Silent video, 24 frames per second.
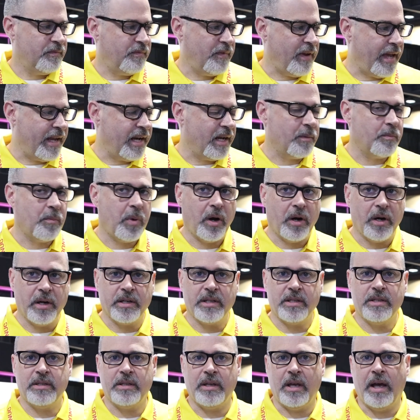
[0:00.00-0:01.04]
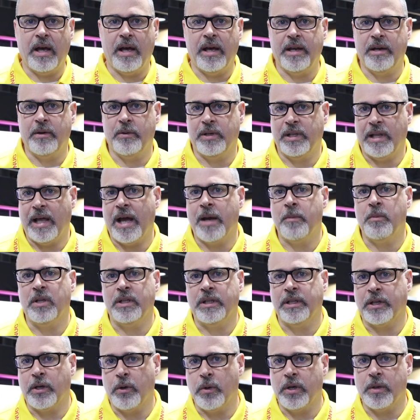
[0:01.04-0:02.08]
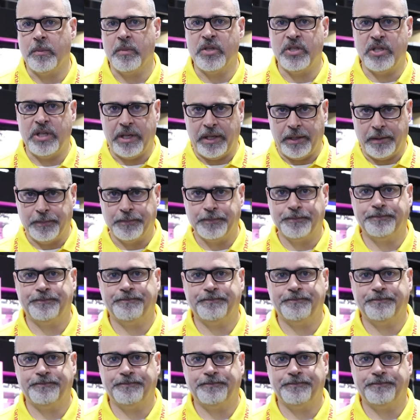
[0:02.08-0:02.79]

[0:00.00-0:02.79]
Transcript: FANUC parts on a reliable Laguna machine.